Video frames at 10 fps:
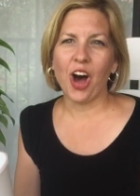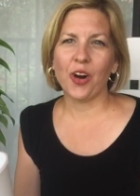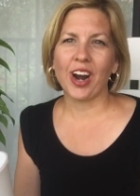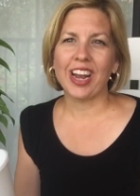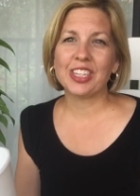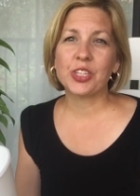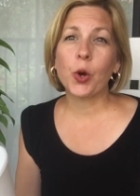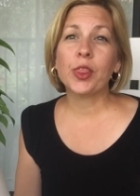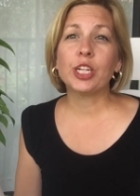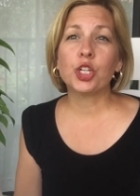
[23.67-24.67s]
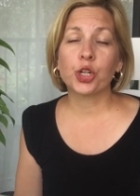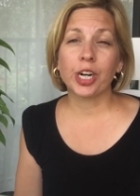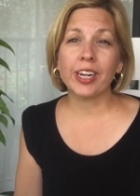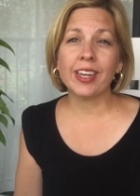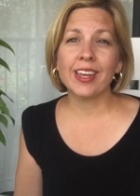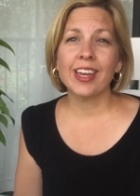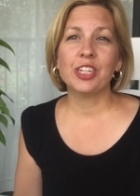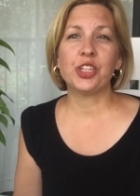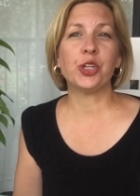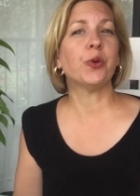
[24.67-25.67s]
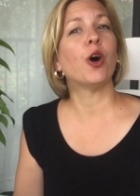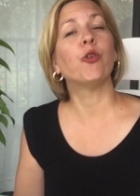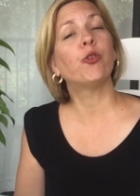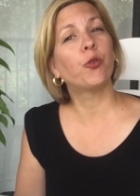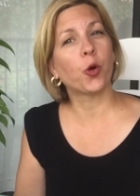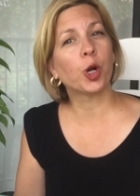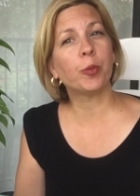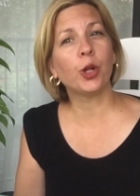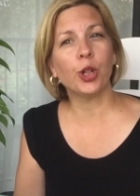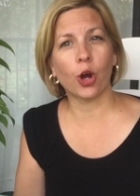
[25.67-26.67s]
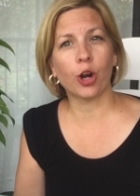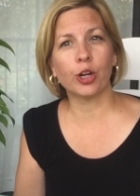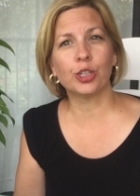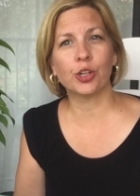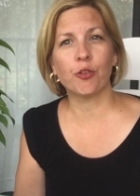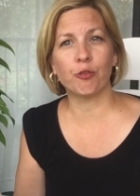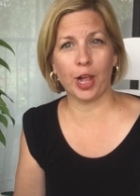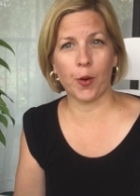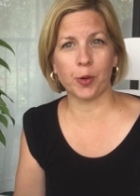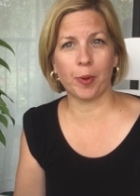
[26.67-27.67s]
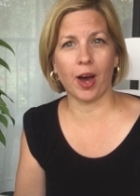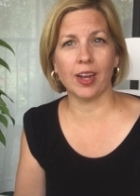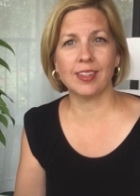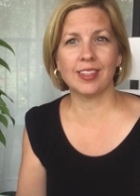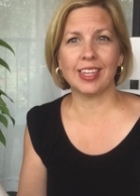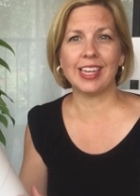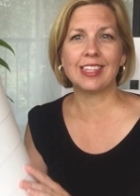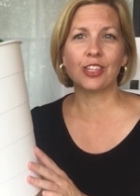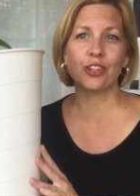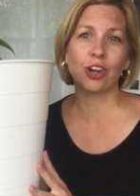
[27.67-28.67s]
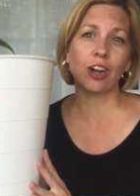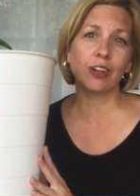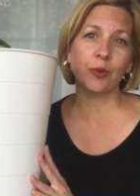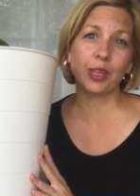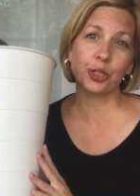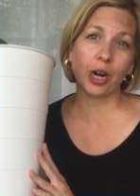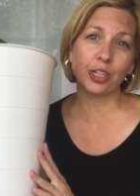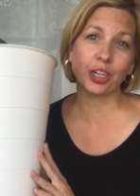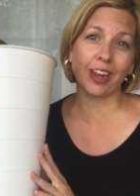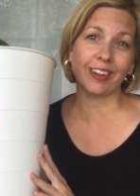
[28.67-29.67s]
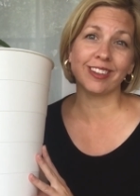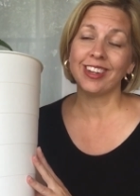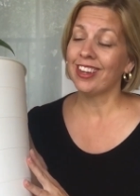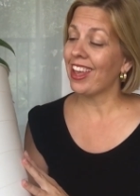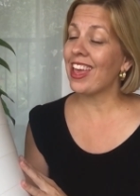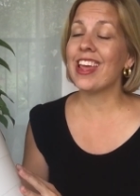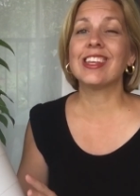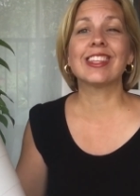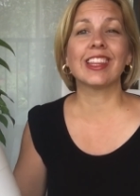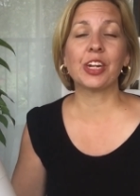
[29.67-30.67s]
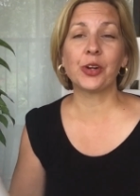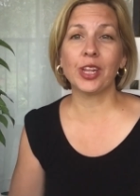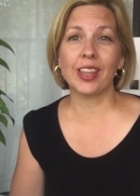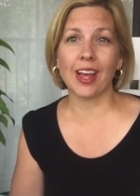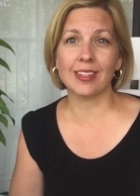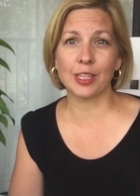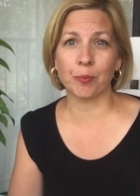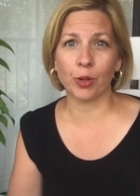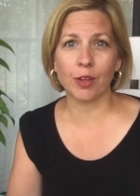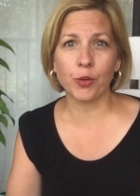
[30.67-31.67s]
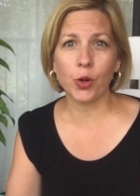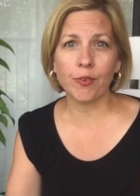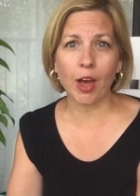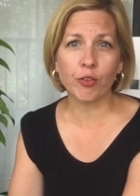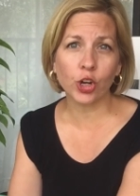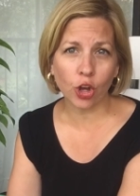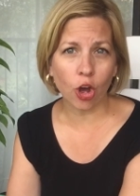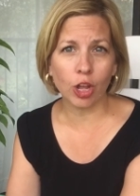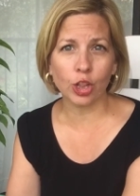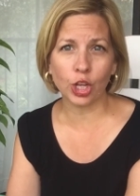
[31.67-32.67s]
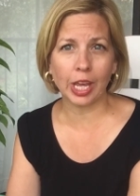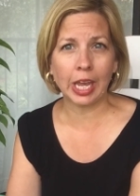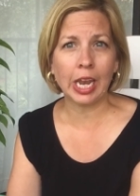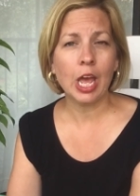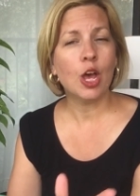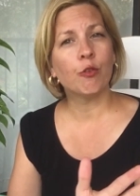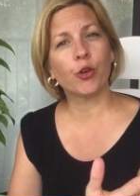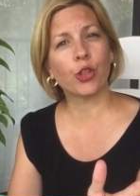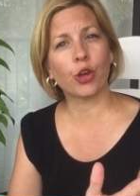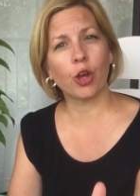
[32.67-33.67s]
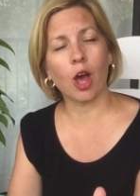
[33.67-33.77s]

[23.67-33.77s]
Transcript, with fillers: All right, so the trick to affordable large flower pots is to start with a trash can. It is literally that simple. If you have ever gone looking for the